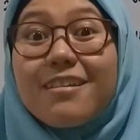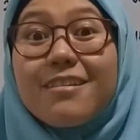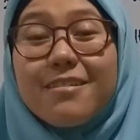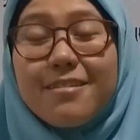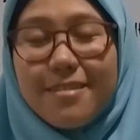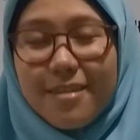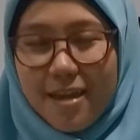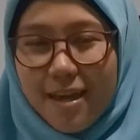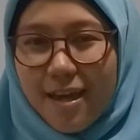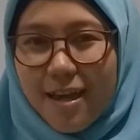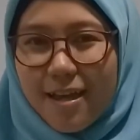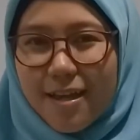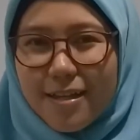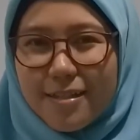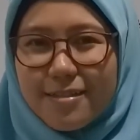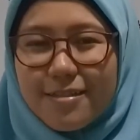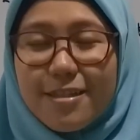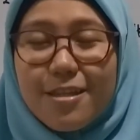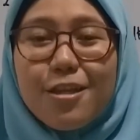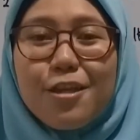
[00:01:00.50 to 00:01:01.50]

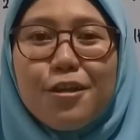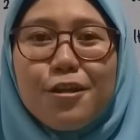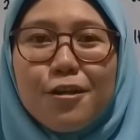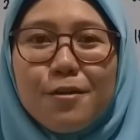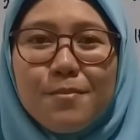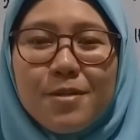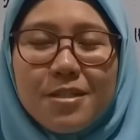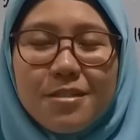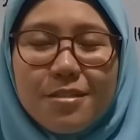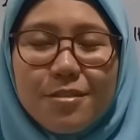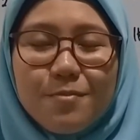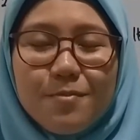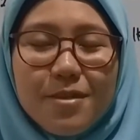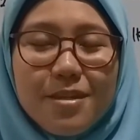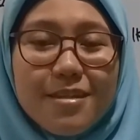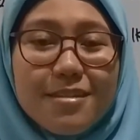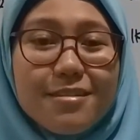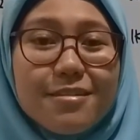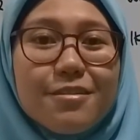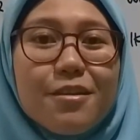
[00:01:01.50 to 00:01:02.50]
Yes, enormous
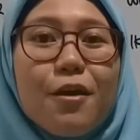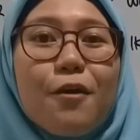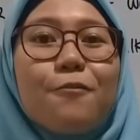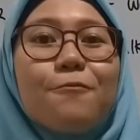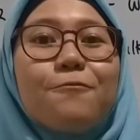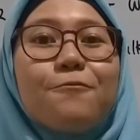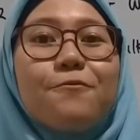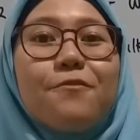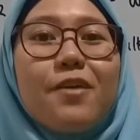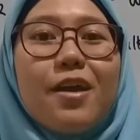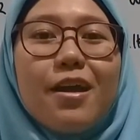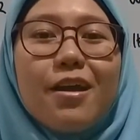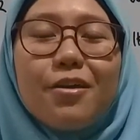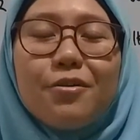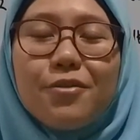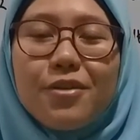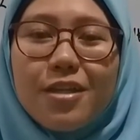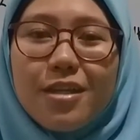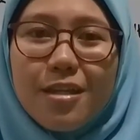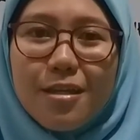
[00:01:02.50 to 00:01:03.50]
means
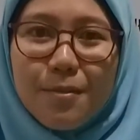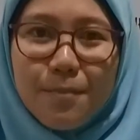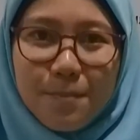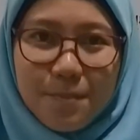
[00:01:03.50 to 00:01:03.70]
very